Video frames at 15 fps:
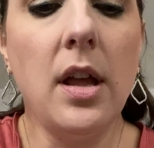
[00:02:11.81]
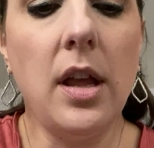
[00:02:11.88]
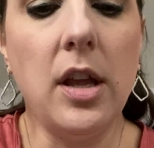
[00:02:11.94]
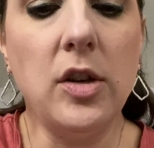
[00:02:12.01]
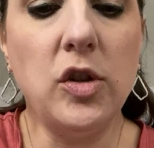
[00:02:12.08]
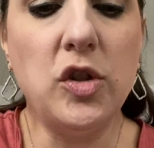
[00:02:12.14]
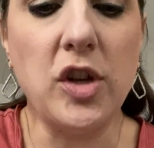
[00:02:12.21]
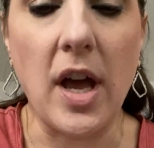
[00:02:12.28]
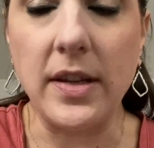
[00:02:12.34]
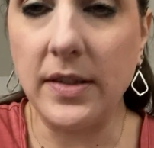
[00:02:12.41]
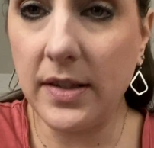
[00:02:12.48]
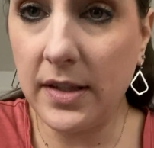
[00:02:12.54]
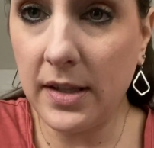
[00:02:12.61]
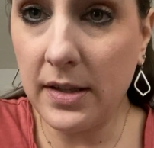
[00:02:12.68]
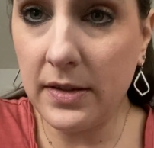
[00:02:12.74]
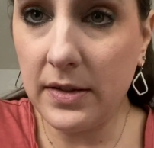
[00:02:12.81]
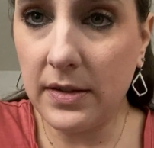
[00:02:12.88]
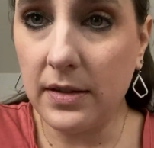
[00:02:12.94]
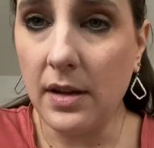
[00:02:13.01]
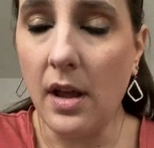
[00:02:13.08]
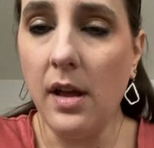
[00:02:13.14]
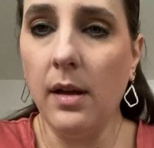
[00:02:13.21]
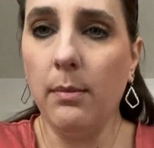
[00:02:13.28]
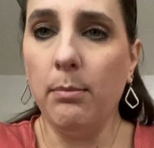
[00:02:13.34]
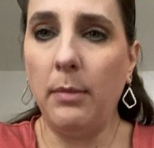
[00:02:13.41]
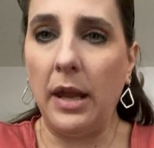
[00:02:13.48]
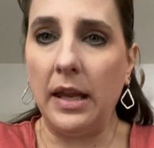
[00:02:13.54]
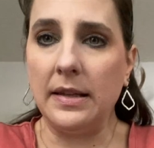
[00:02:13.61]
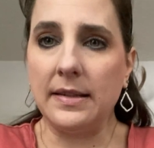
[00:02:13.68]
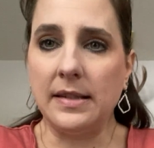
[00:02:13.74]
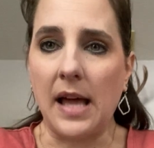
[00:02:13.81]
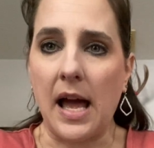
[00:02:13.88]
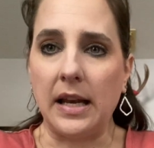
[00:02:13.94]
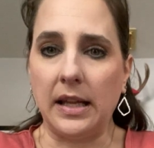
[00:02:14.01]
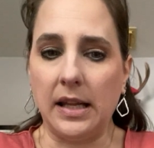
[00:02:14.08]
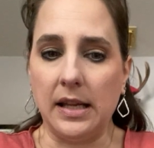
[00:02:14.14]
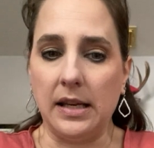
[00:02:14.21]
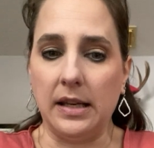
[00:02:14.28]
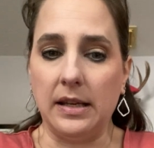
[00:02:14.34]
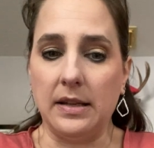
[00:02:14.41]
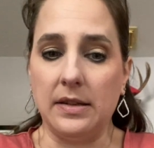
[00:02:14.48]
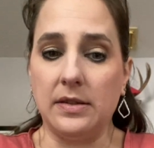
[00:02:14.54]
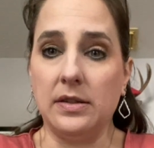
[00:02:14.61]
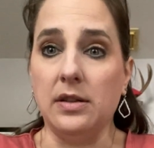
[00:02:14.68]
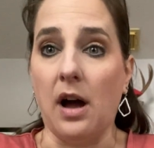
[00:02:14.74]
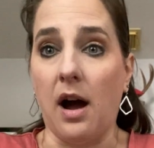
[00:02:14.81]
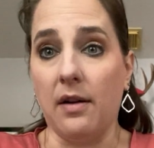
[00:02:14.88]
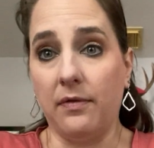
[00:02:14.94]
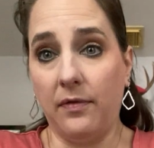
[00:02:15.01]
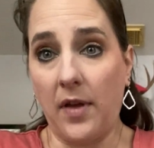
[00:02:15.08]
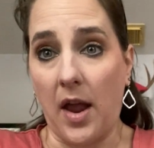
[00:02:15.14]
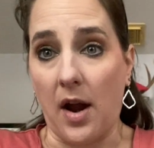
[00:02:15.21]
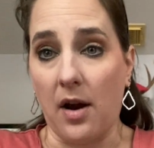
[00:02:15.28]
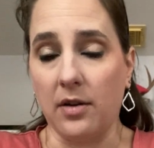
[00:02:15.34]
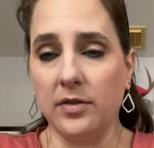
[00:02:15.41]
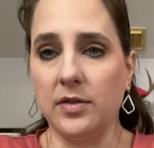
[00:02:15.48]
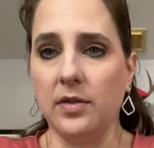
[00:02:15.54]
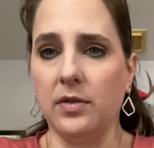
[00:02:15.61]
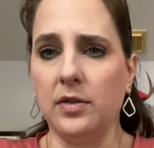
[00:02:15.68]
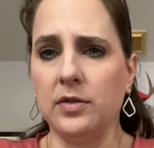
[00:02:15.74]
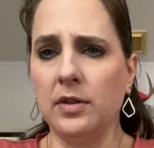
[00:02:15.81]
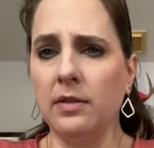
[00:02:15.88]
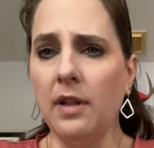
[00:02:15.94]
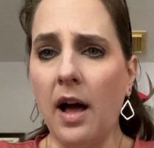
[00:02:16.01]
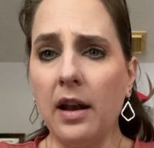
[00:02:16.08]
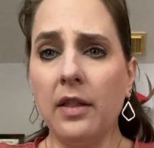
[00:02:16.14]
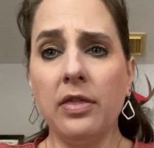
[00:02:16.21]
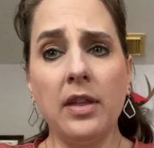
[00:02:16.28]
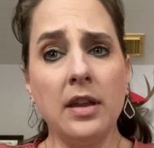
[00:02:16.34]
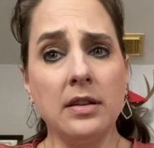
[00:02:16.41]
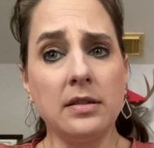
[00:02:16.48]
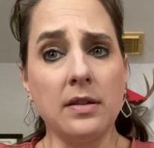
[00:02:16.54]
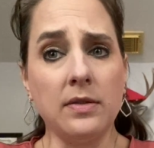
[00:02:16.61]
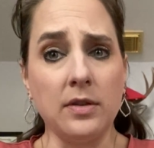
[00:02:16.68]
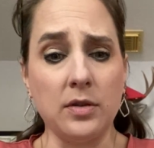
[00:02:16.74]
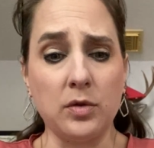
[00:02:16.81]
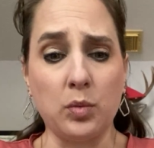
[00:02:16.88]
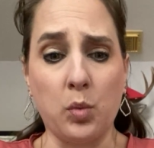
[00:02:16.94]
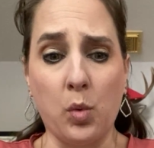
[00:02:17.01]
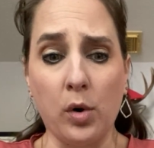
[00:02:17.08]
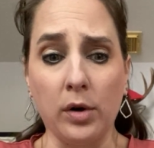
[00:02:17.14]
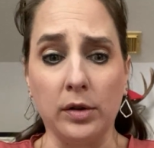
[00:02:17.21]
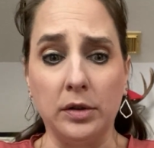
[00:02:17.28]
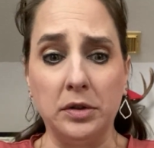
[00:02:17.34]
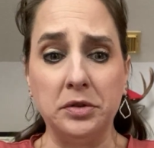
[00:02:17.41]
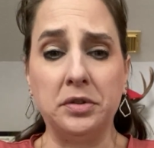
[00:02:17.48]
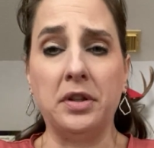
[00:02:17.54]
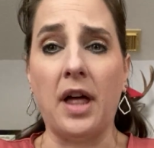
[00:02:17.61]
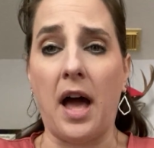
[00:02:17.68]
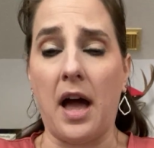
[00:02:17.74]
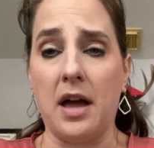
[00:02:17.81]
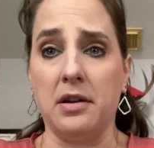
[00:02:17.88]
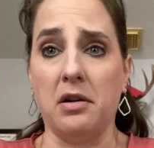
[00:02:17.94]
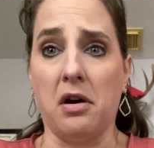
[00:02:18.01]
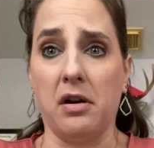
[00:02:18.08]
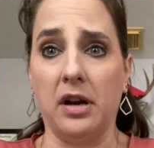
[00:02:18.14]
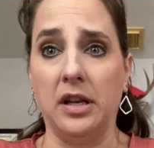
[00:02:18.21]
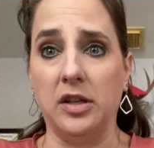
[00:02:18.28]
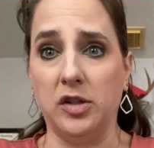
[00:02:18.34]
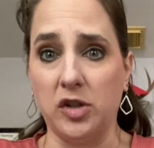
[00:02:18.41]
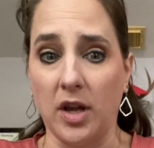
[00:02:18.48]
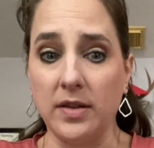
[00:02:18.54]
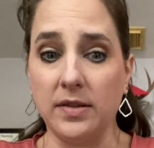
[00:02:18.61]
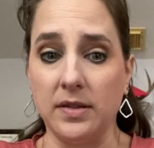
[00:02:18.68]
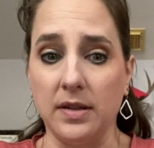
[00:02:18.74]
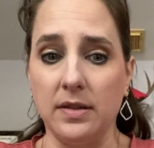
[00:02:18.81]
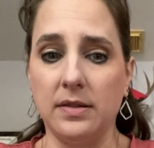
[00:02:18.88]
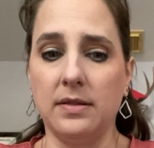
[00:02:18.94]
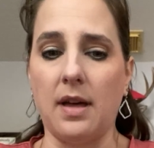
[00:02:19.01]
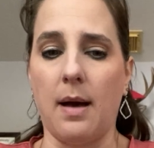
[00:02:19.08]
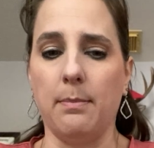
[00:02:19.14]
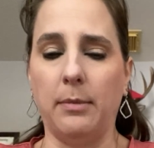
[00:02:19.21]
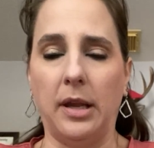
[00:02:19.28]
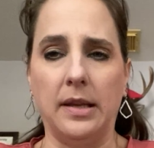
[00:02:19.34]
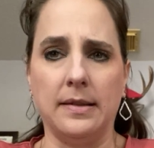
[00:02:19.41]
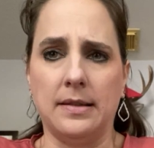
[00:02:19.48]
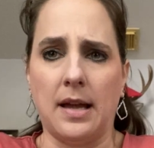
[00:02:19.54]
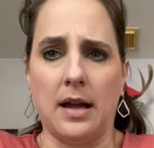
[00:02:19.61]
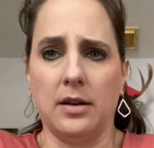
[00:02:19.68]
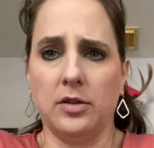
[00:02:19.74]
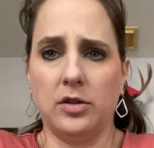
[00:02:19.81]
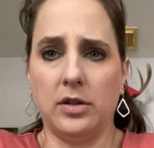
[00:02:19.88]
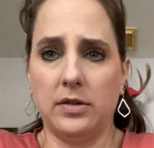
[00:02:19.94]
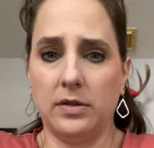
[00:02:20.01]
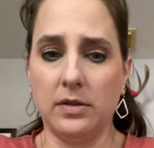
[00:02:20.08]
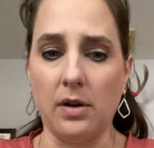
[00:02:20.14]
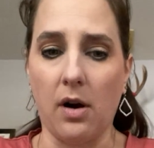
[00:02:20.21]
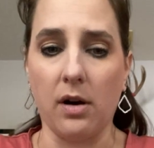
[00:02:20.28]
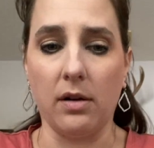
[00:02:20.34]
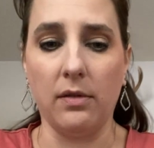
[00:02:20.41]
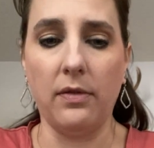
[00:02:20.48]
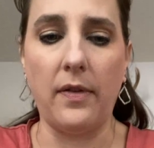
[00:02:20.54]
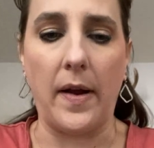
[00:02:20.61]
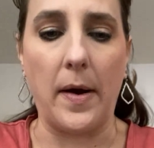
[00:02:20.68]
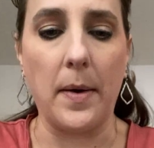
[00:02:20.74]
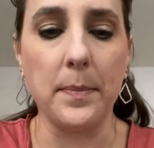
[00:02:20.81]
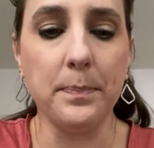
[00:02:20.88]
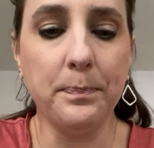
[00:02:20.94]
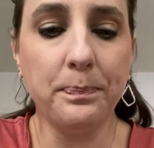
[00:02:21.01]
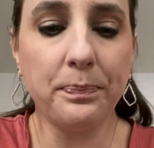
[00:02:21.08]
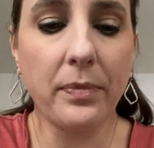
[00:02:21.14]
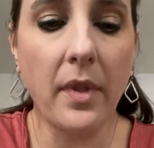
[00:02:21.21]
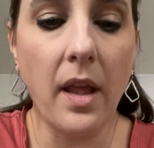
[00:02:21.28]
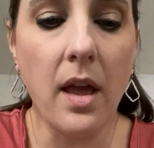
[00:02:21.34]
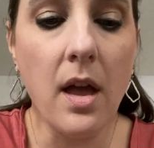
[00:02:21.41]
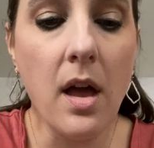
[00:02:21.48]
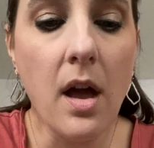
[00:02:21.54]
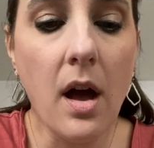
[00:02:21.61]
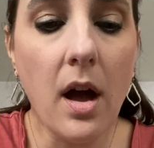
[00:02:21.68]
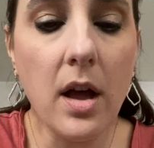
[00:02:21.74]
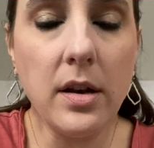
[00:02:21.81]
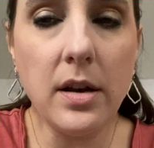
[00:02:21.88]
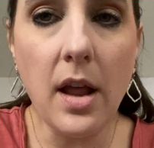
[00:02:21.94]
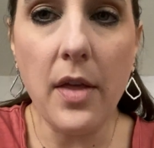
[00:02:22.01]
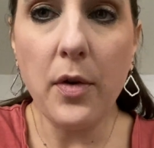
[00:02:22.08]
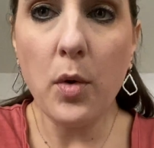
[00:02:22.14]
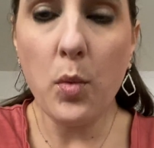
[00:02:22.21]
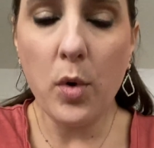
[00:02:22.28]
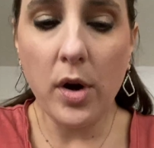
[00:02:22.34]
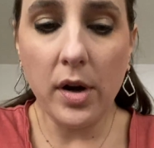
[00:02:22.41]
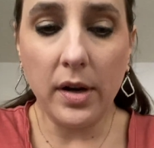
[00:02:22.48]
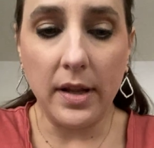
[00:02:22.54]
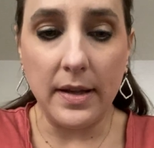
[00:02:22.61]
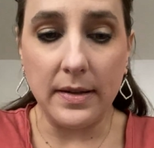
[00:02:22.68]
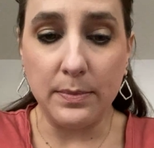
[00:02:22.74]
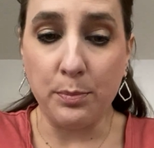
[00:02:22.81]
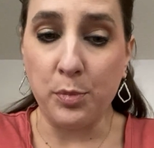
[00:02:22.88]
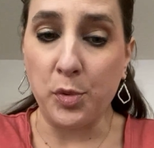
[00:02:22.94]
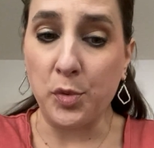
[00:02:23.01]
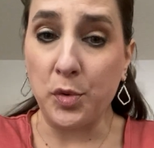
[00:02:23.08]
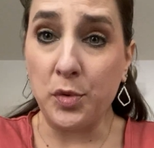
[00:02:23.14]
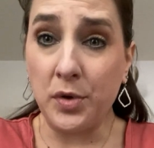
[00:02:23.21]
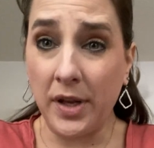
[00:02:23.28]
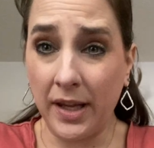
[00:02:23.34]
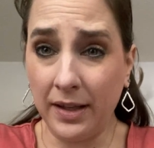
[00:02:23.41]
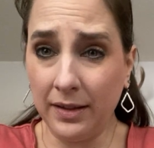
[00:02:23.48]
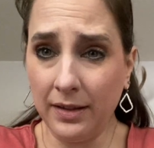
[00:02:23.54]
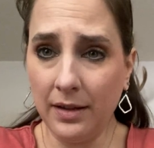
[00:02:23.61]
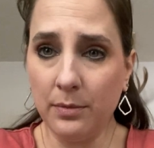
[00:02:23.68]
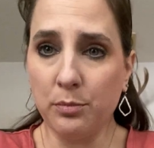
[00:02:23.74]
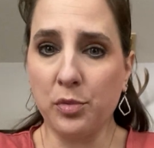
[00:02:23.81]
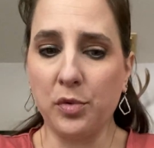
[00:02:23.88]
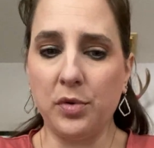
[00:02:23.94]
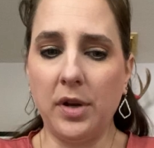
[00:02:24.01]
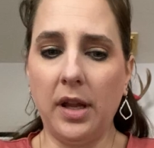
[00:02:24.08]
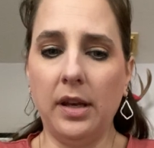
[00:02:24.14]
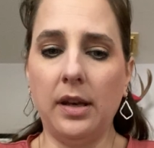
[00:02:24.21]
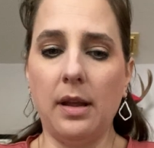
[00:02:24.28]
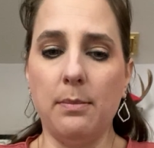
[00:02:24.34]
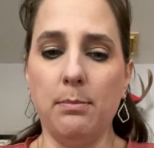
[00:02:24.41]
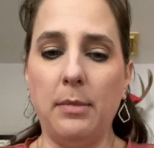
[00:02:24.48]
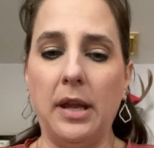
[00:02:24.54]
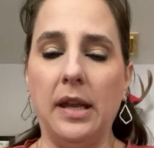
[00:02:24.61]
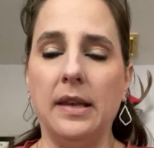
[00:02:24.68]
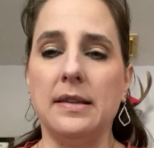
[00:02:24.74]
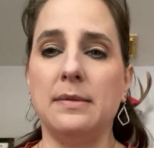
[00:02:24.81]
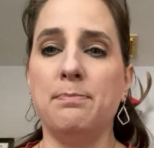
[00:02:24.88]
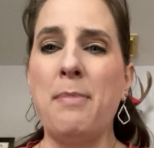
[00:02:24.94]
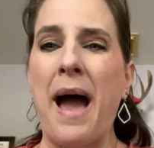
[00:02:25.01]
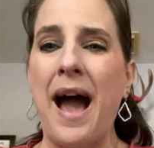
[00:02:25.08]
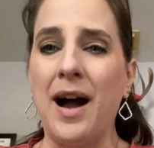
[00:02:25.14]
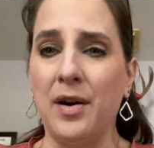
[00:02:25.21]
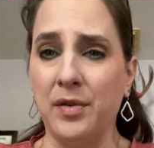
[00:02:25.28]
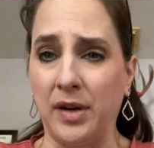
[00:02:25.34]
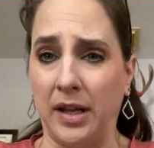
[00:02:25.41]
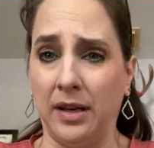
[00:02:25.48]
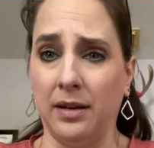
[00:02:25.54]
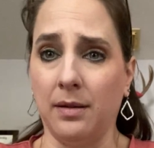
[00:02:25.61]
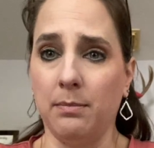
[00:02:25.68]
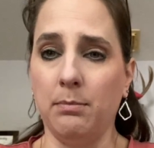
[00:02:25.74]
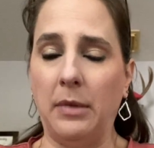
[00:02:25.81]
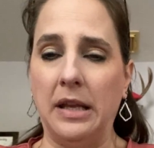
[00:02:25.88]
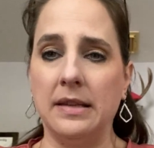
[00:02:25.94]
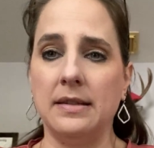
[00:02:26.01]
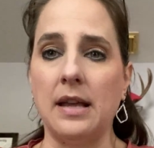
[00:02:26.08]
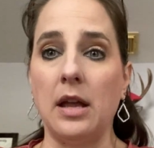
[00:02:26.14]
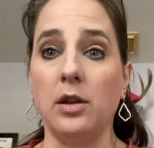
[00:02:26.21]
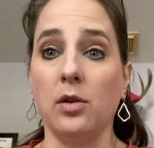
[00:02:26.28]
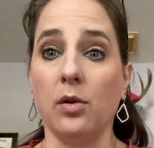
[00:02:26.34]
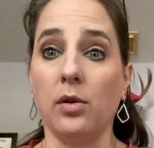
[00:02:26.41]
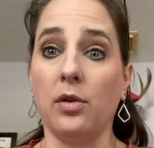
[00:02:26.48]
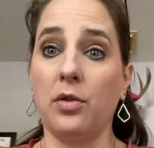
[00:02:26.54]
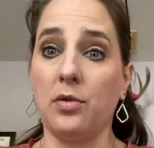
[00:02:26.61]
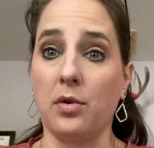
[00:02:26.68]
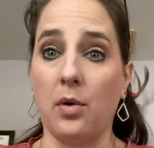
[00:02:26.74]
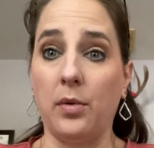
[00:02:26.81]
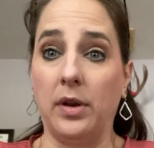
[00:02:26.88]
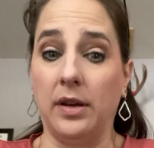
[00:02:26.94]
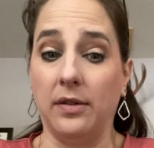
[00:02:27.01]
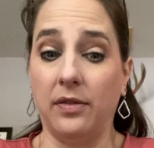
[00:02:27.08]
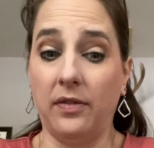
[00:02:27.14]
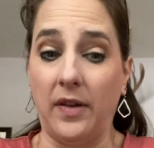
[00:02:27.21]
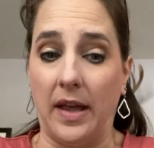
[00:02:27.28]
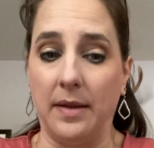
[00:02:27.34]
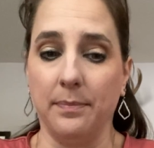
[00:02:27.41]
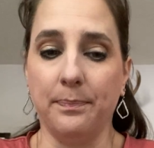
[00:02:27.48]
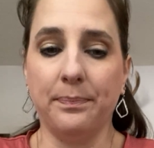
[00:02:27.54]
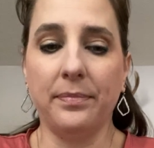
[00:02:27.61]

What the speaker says: Injustice means that it is not fair. So there's a lot of things in this world that are injustice. That means that just aren't fair. Another word is brooding. Brooding means pouting, means that you're throwing a fit.